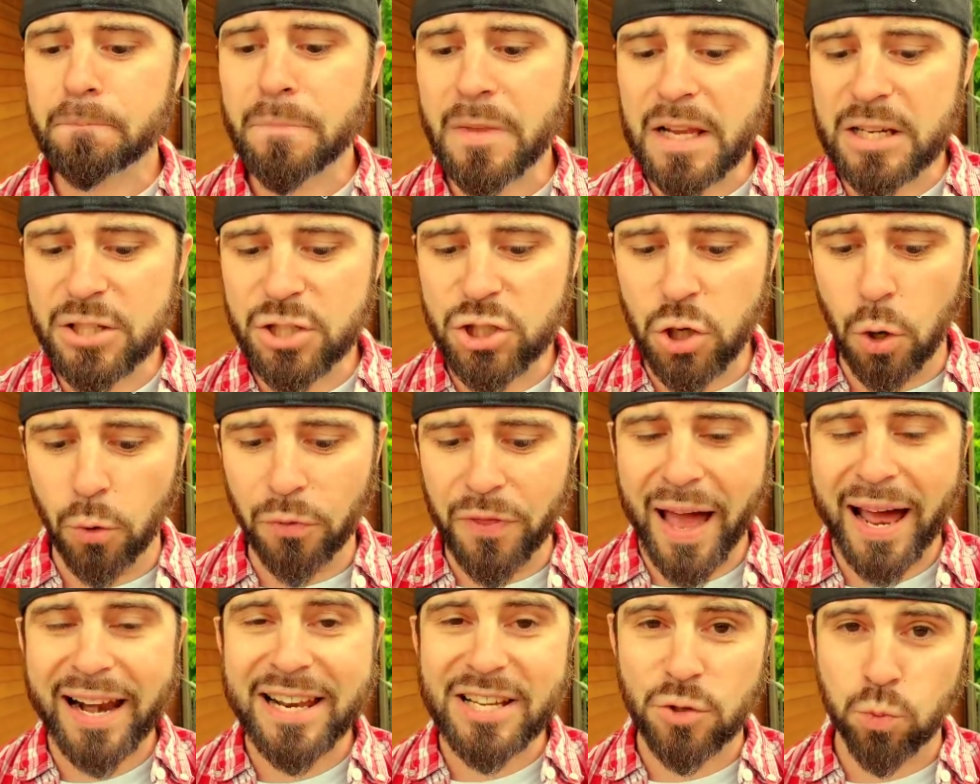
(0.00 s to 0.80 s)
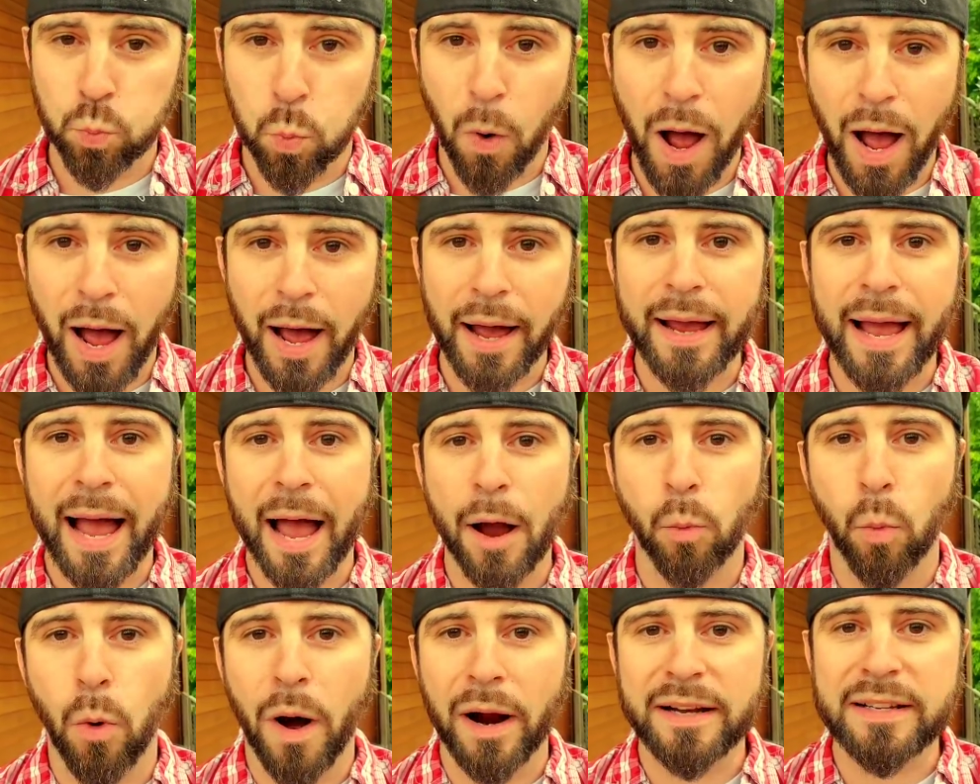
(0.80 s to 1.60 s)
So that is why
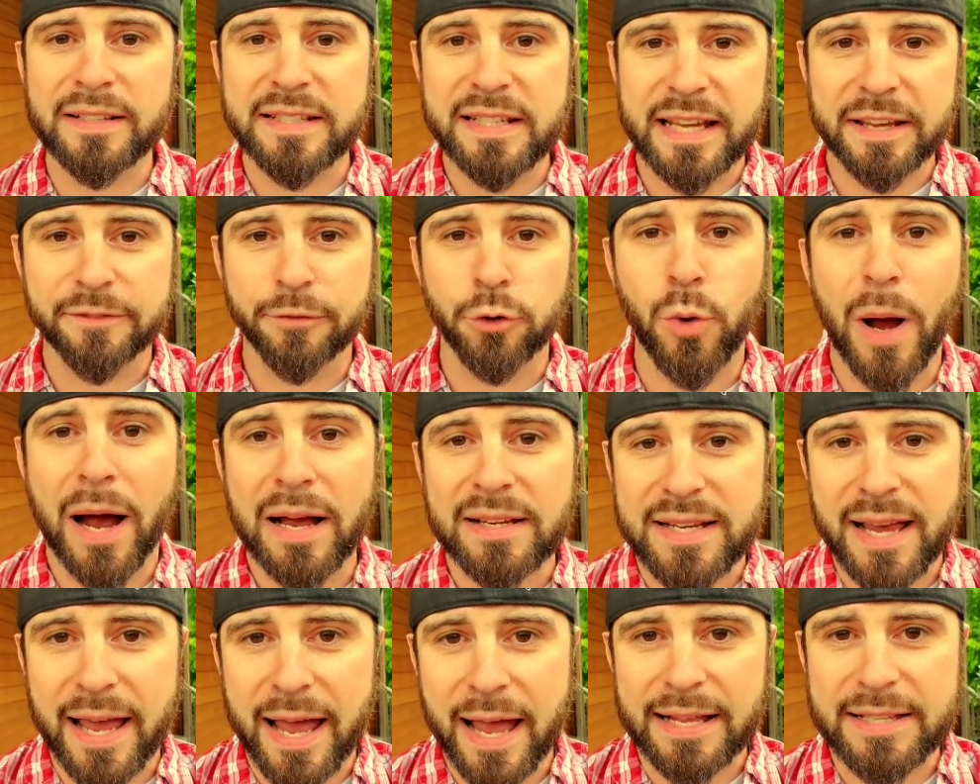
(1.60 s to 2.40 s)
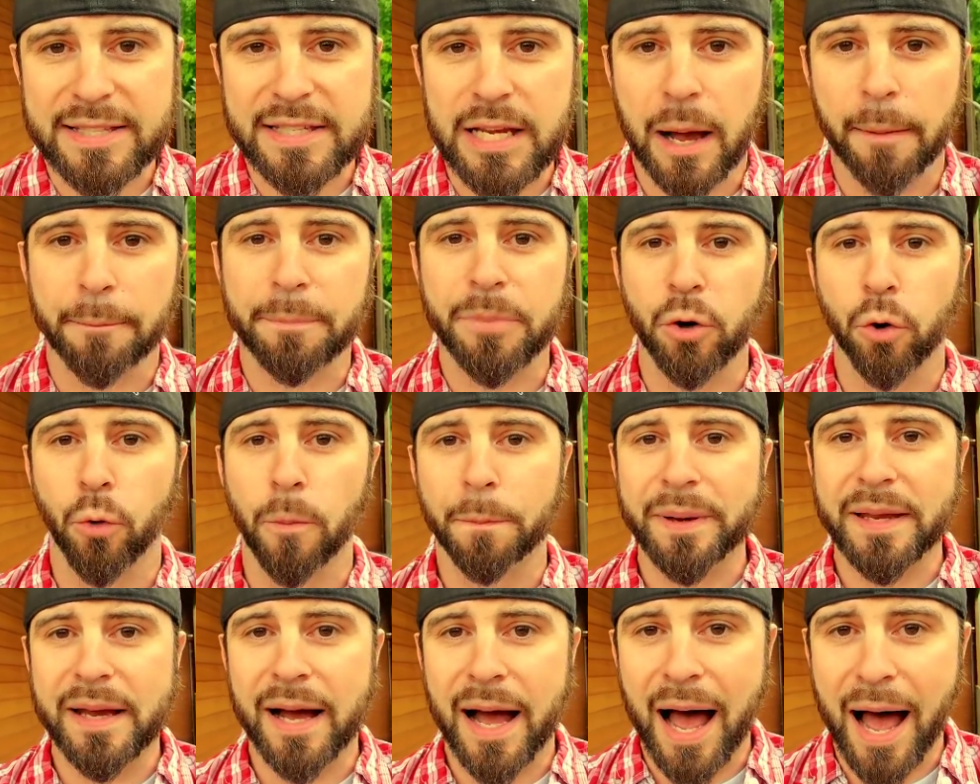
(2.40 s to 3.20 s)
I wanted to give you guys a heads up. There will
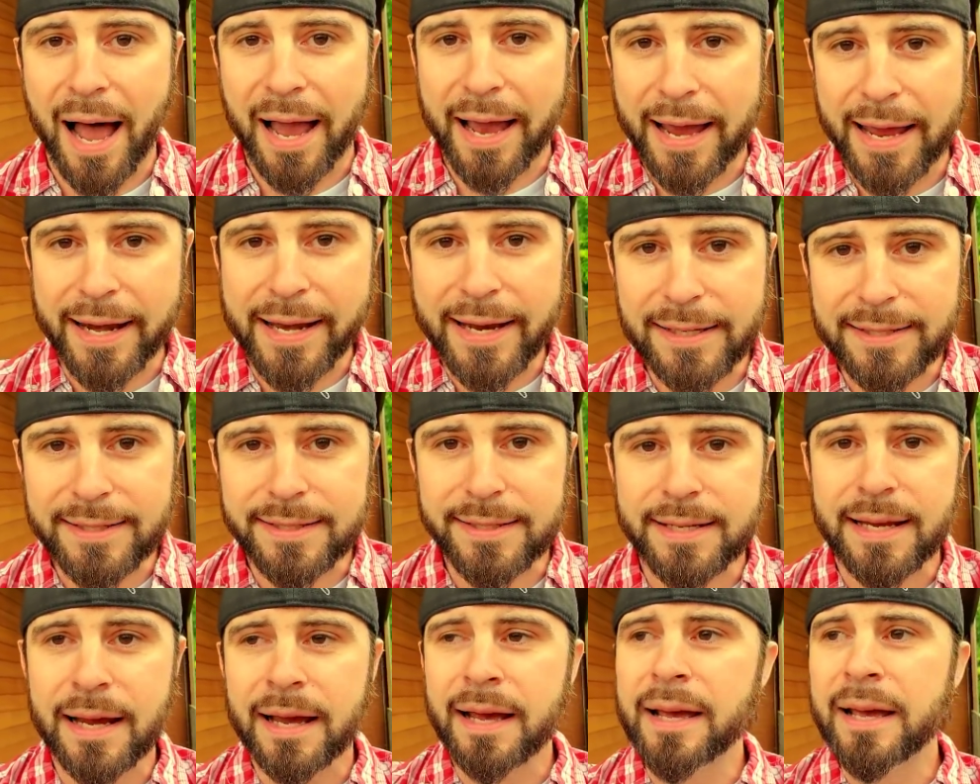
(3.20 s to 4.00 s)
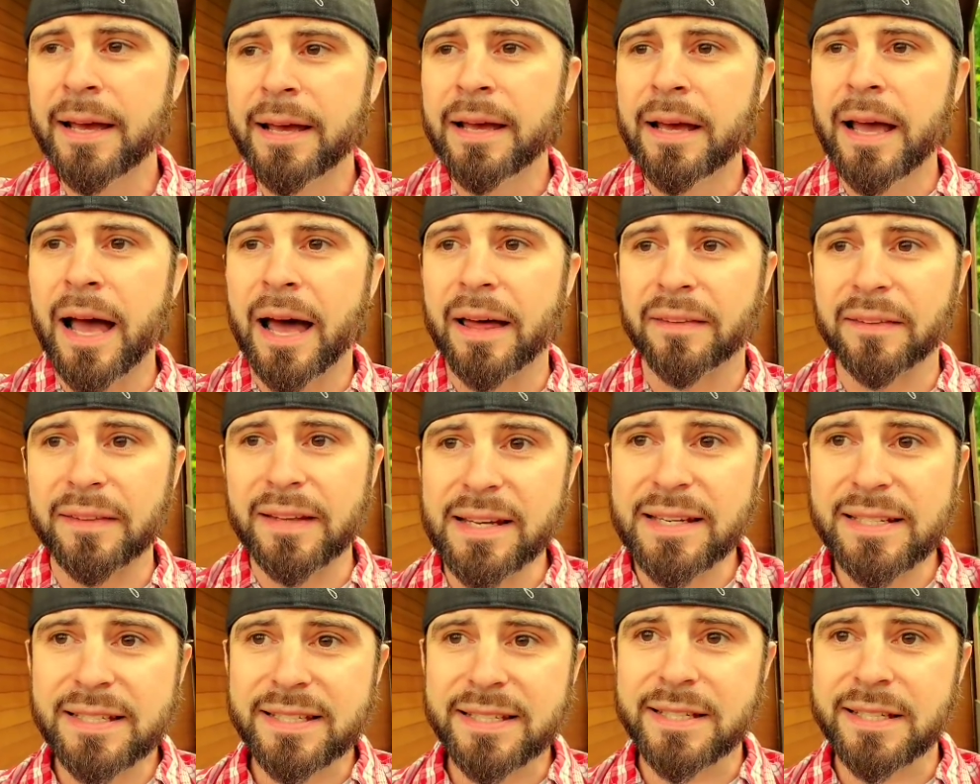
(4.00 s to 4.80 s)
be a hiatus, at
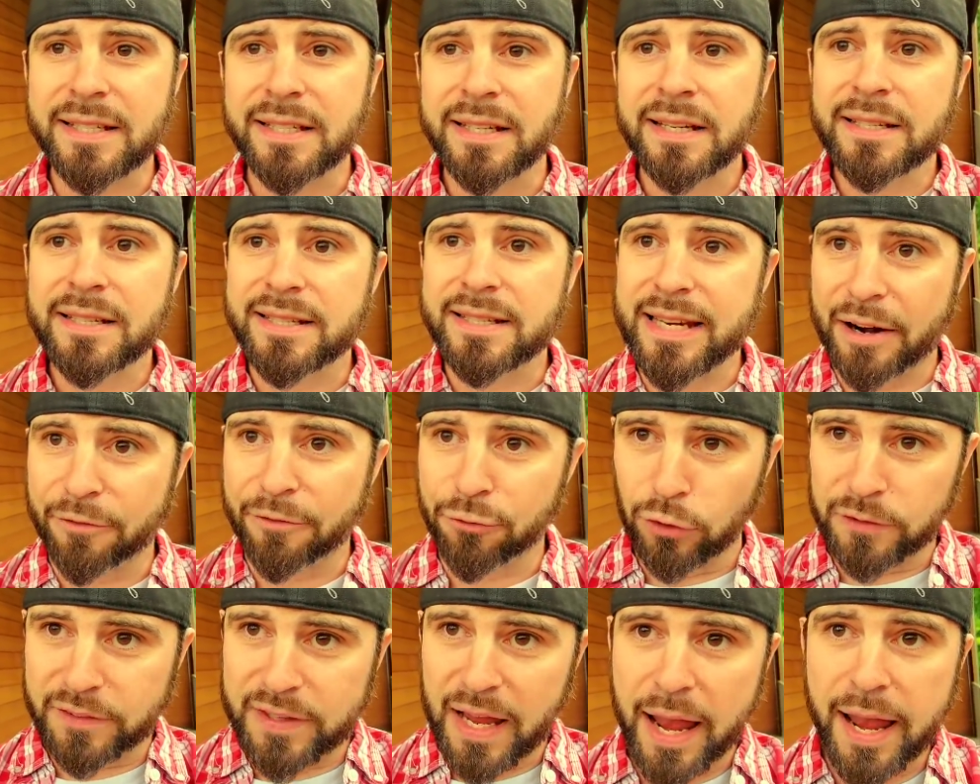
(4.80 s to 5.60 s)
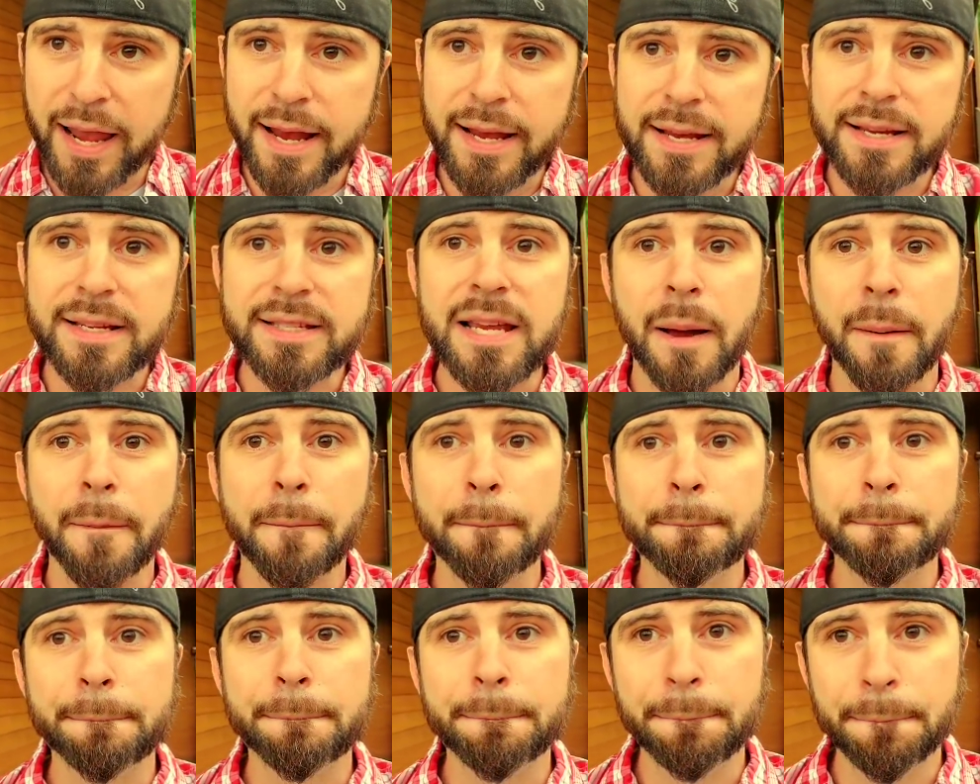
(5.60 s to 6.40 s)
least several days,
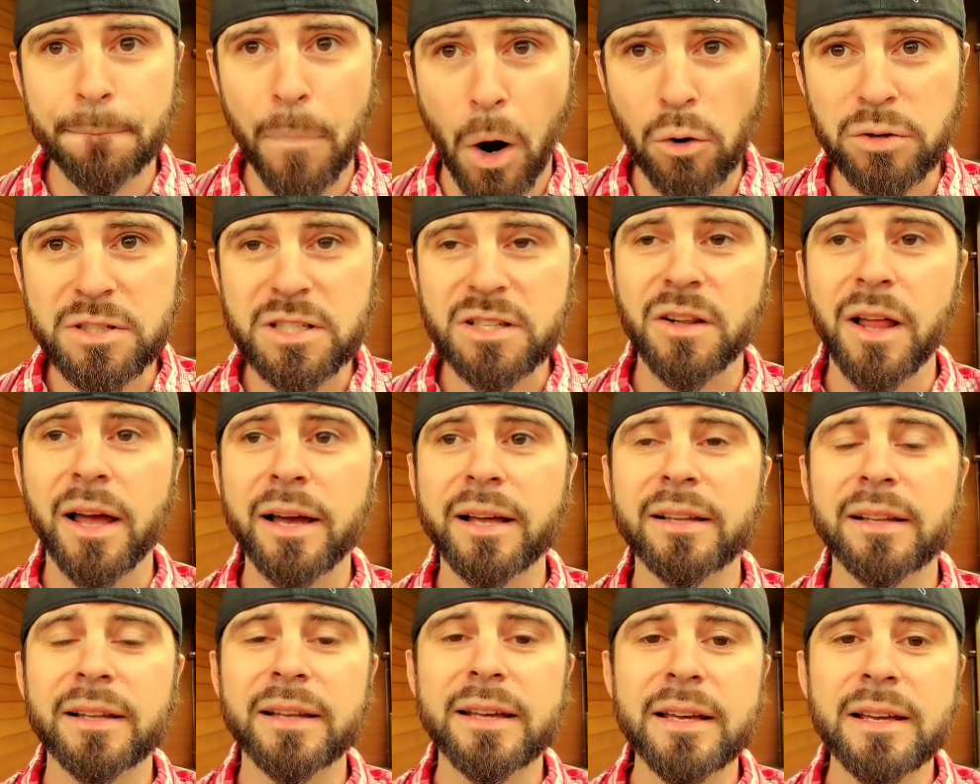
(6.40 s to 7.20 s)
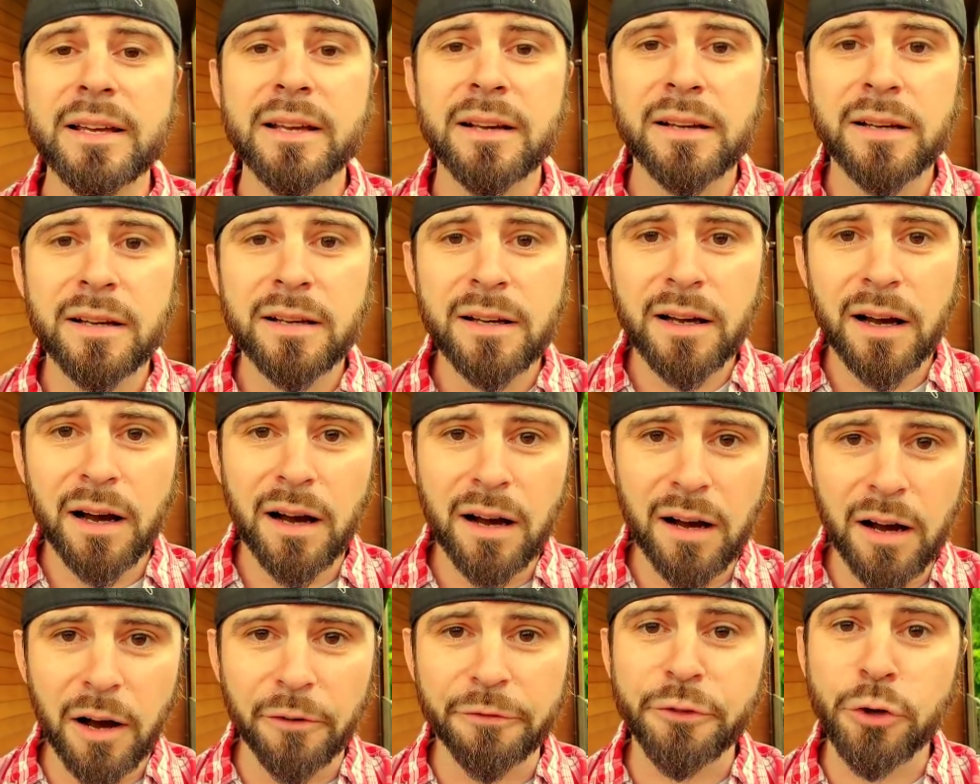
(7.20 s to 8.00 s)
most likely
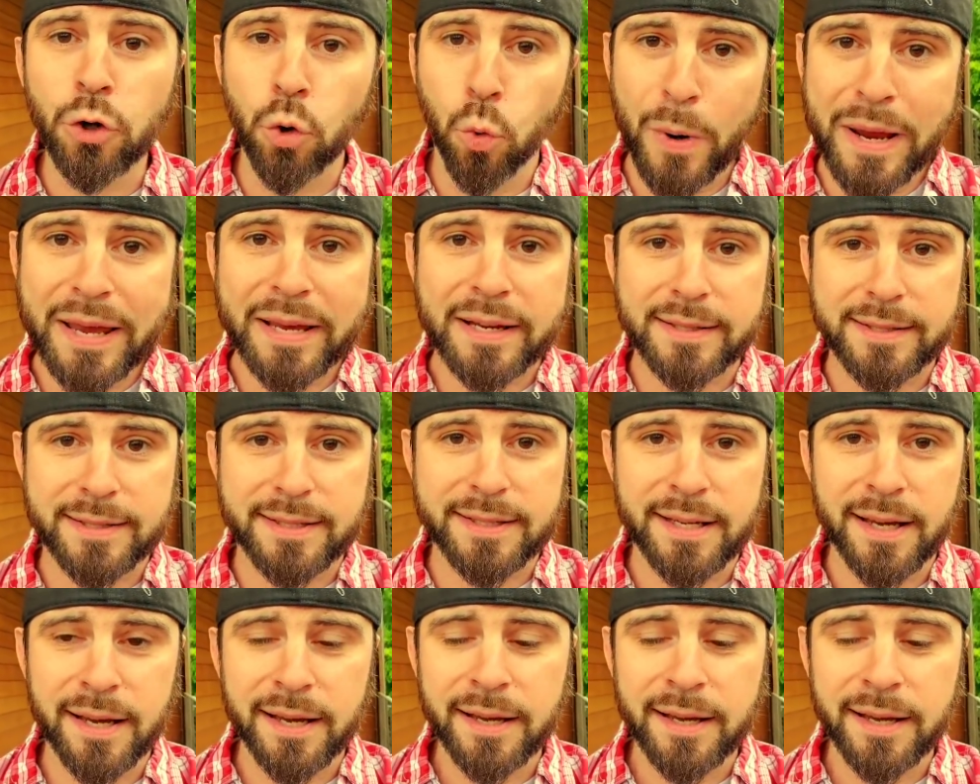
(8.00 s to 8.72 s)
a few weeks,